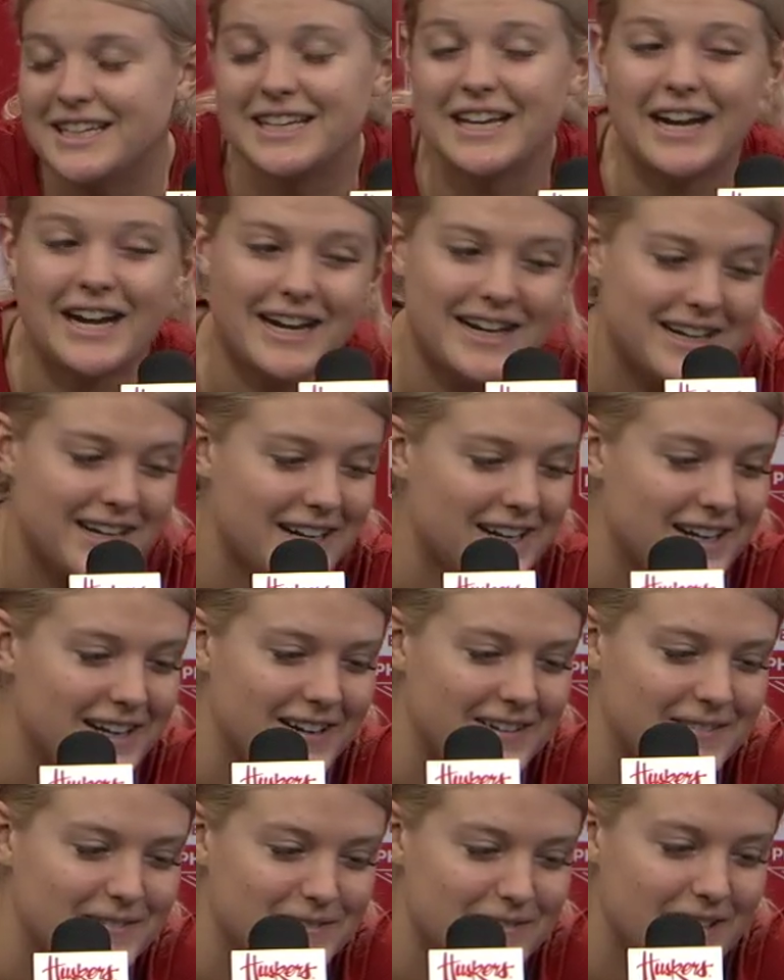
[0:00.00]
Yeah,
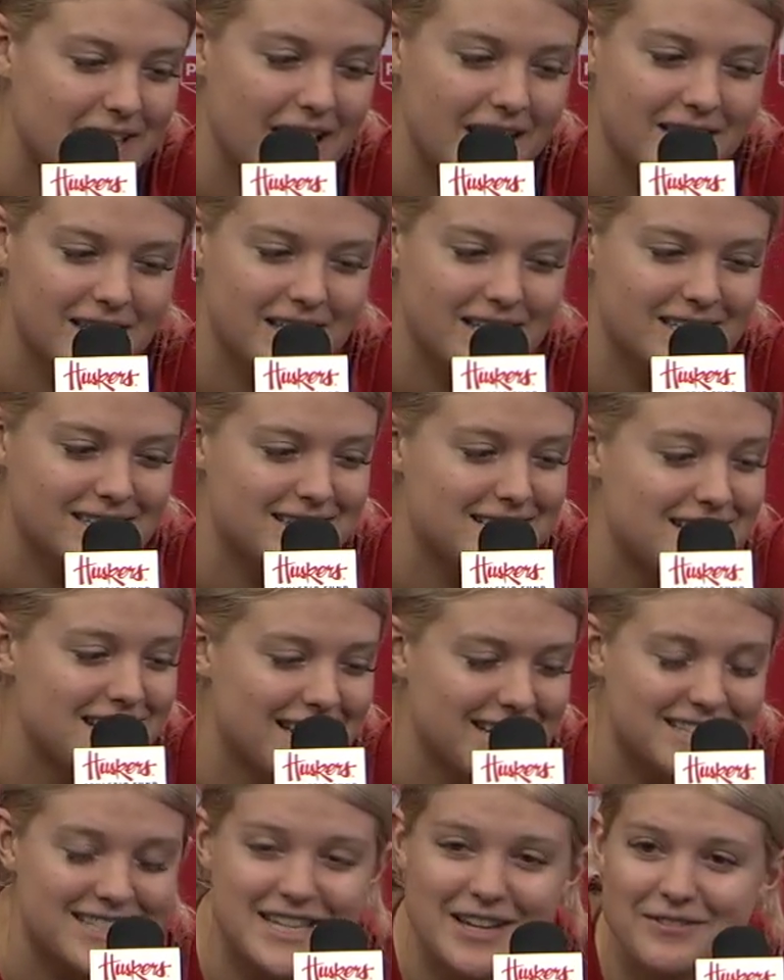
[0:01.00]
Caitlin
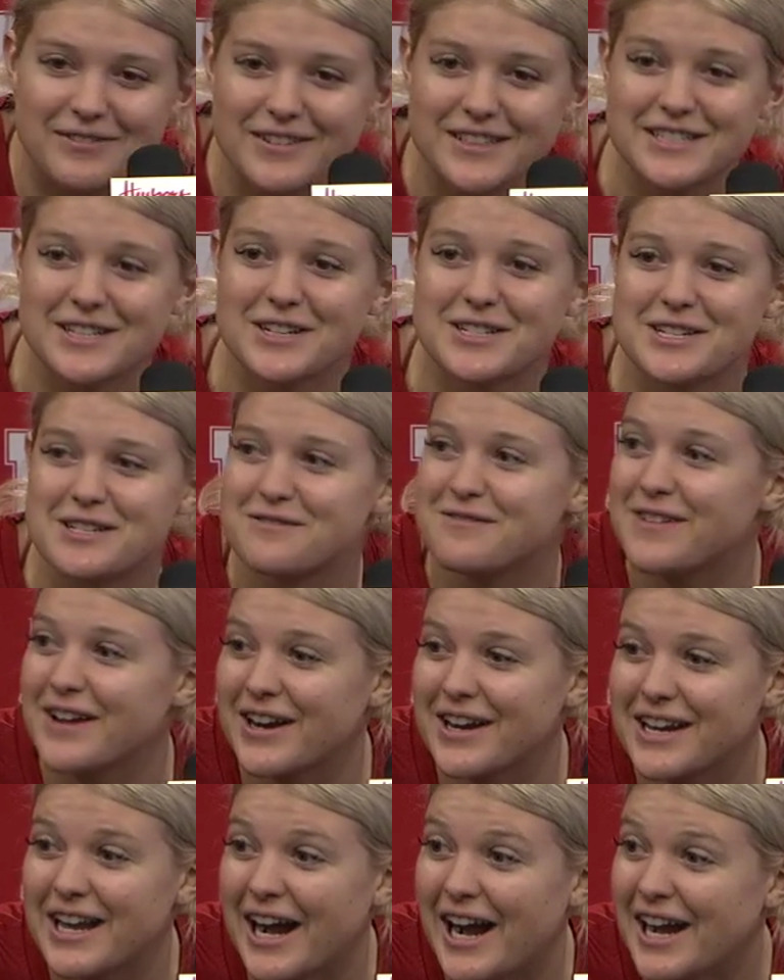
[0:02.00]
definitely touches
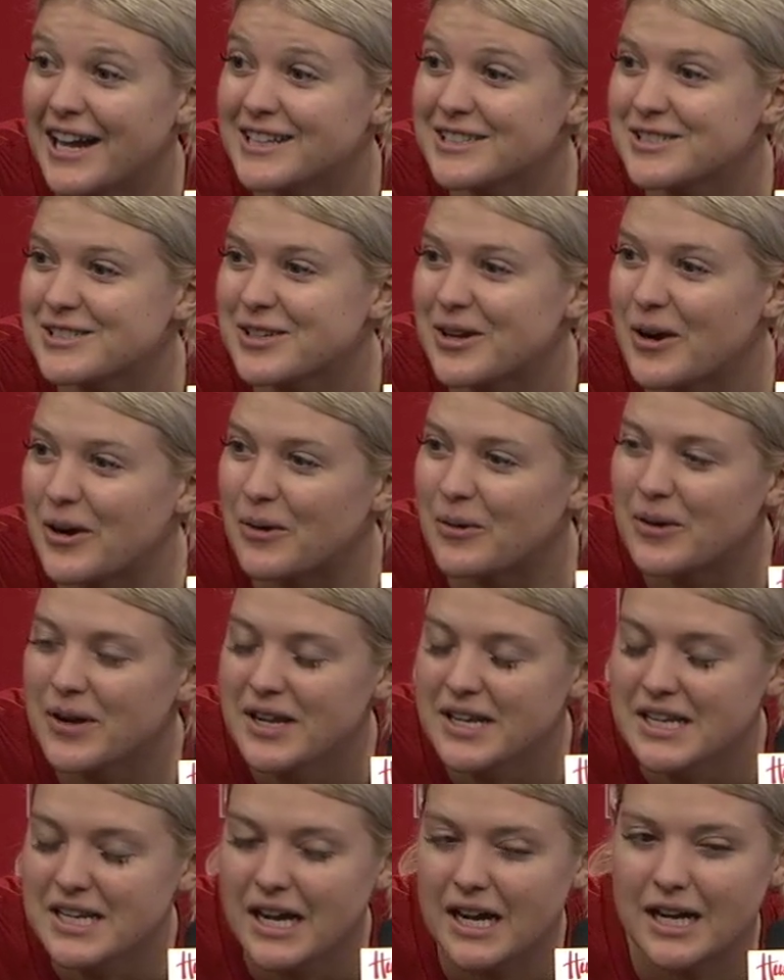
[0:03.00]
very high, so
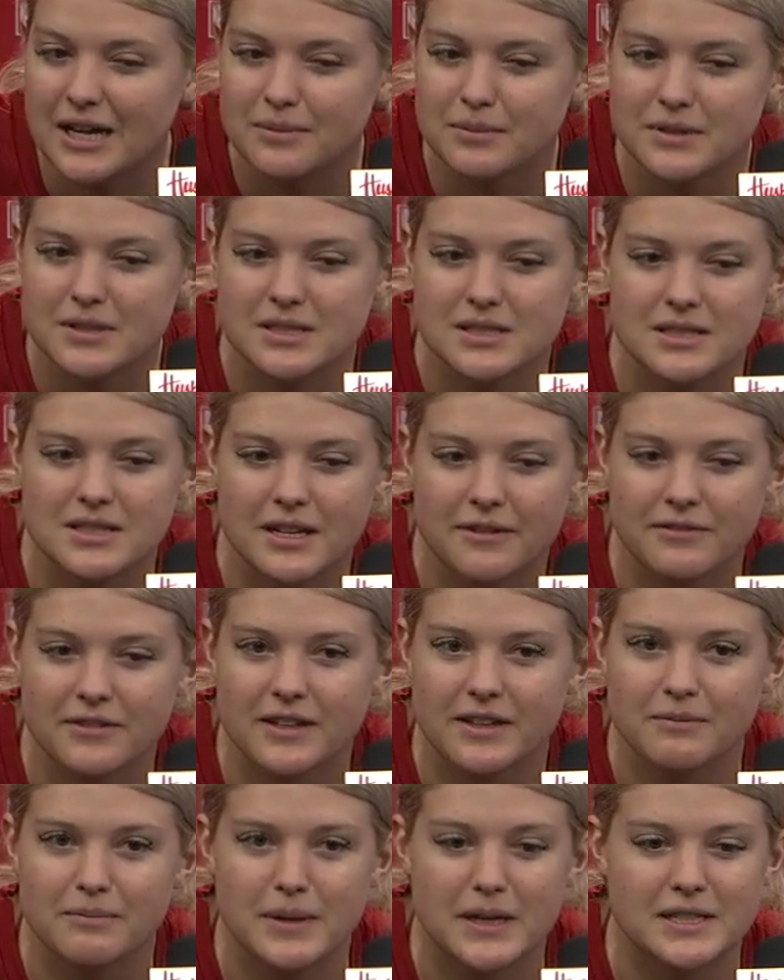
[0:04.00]
it's
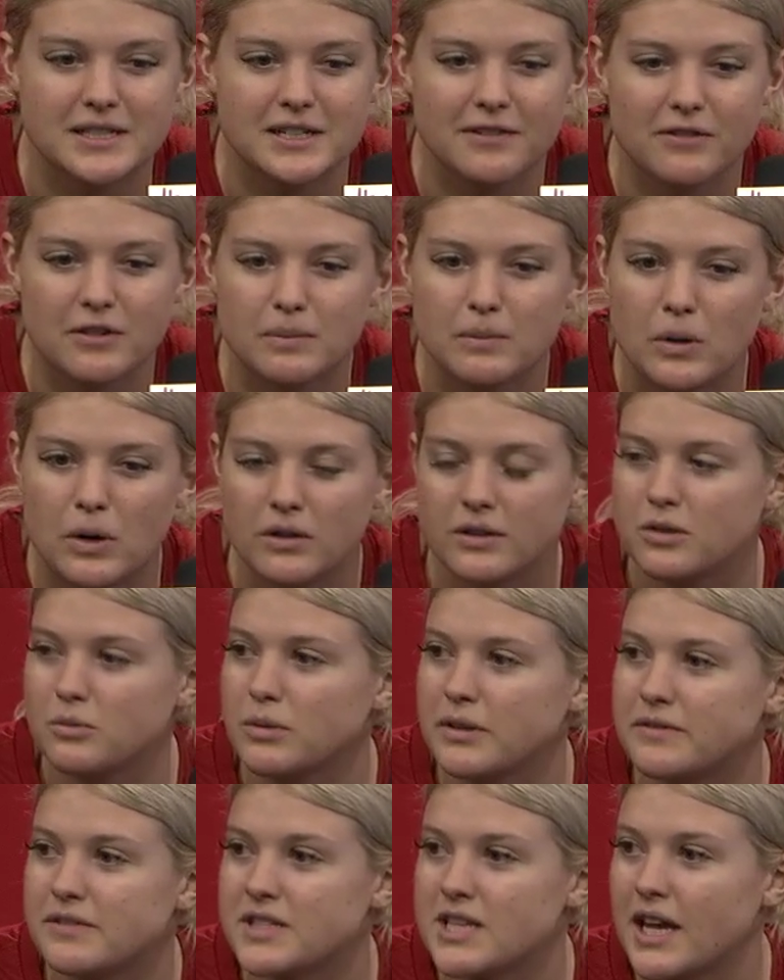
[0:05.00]
definitely been a different ball than
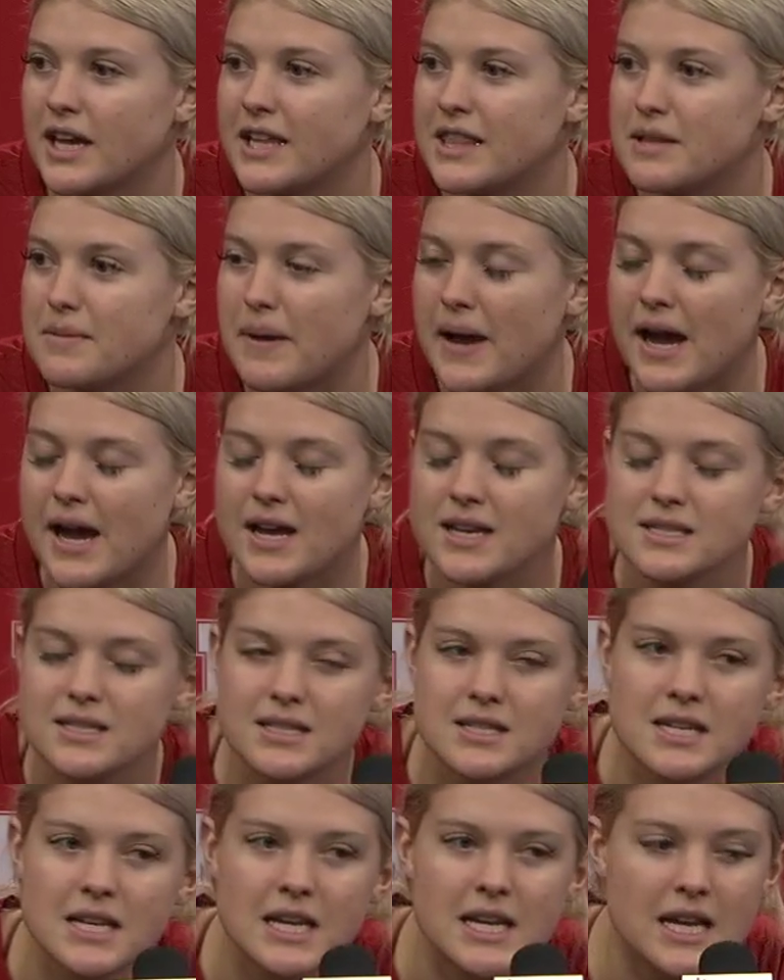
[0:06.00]
we've set in the
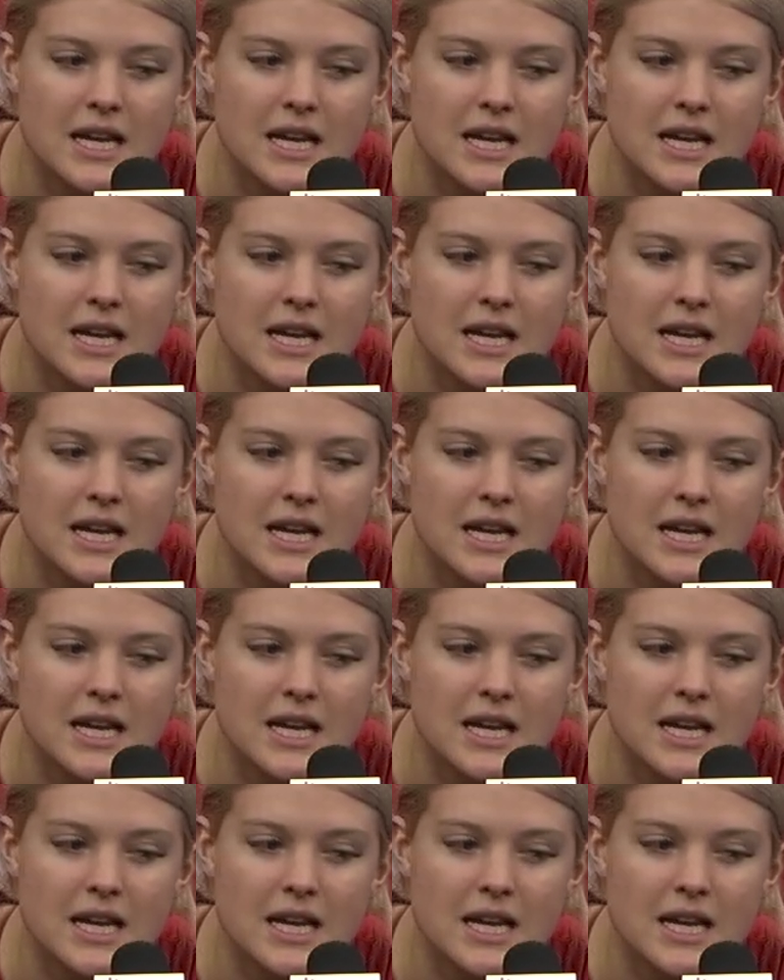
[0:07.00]
past.